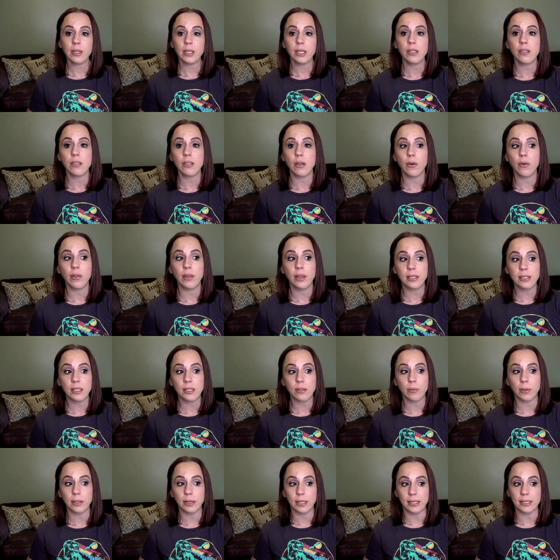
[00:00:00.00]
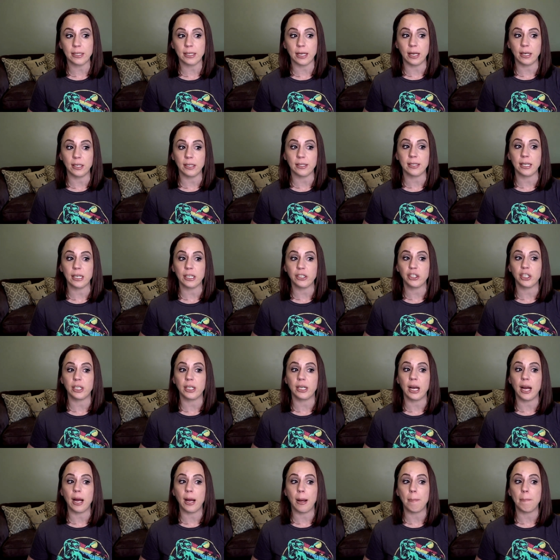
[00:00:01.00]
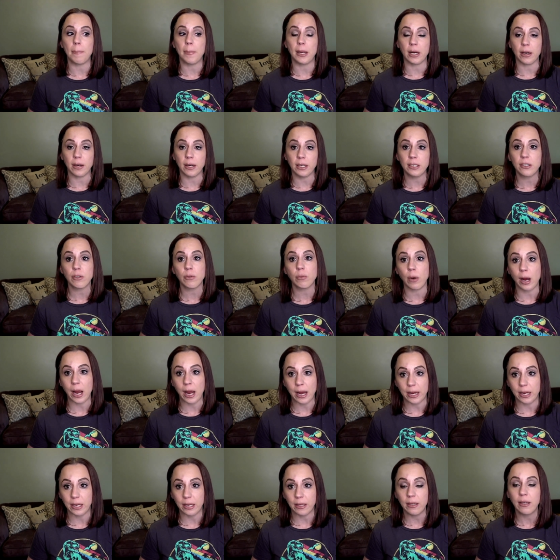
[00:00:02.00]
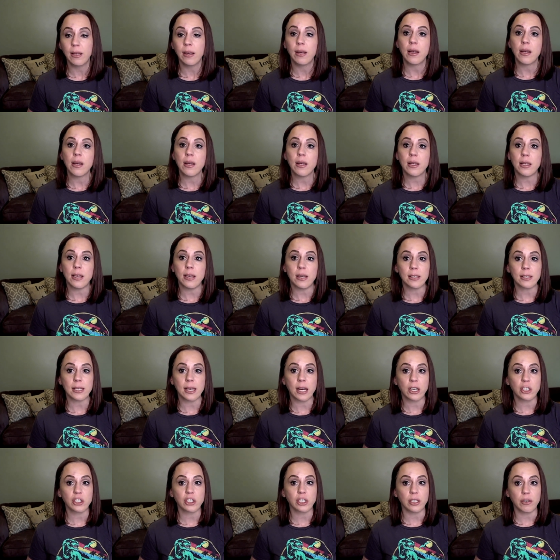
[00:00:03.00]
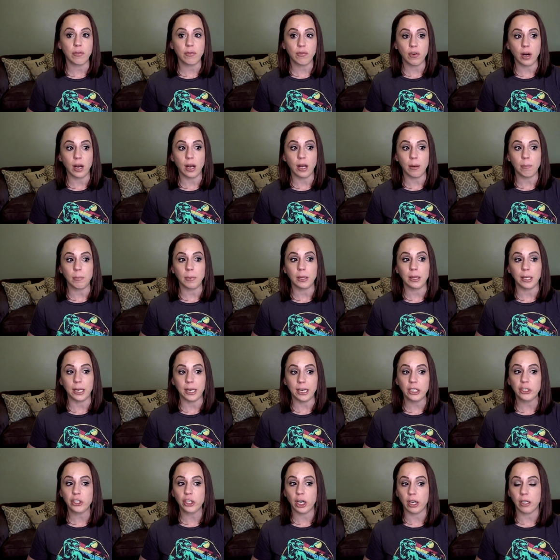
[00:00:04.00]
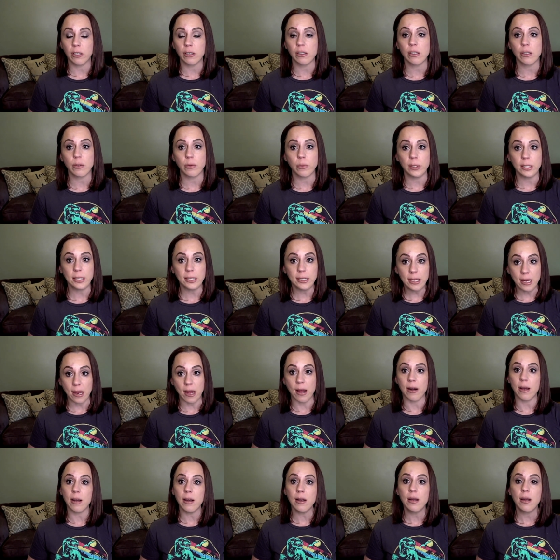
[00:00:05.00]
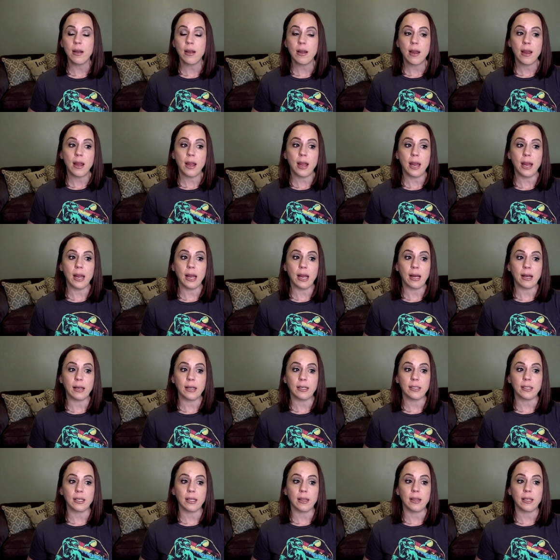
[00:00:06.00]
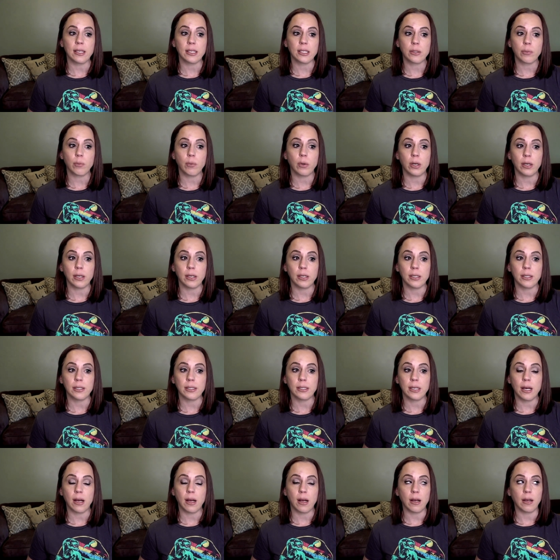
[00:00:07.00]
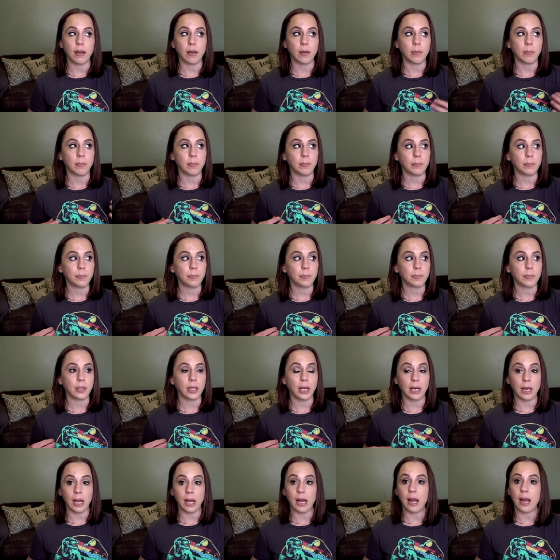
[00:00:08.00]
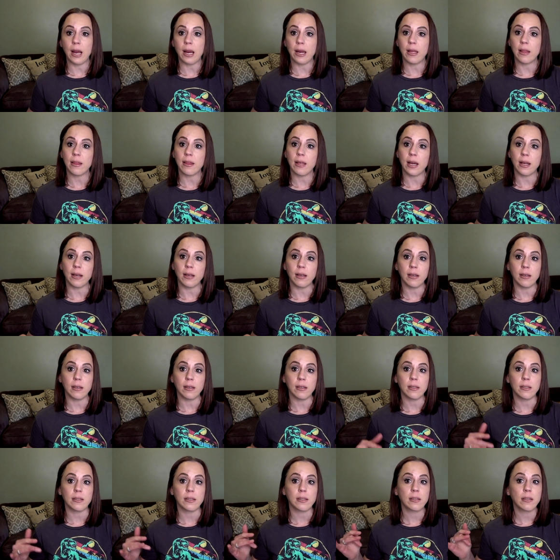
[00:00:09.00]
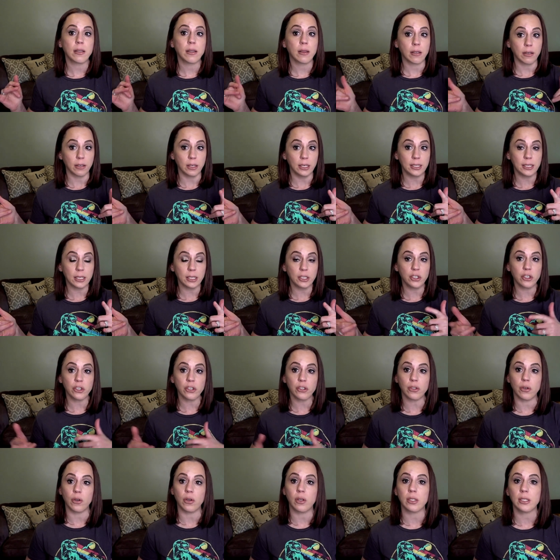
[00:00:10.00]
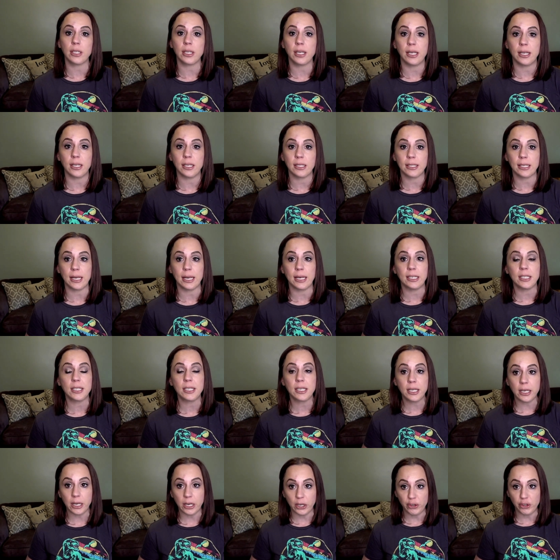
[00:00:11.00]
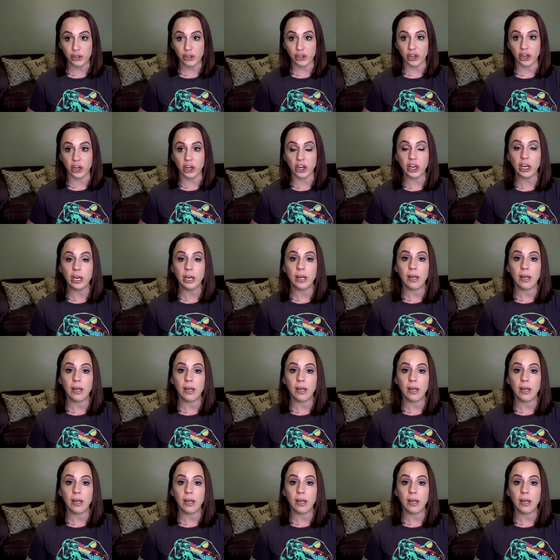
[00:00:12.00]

So this is what they said, is that she got married to Ryan. He is actually from Lake Charles, Louisiana. And this was um, a guy that is thirty-six years old. He is a teacher.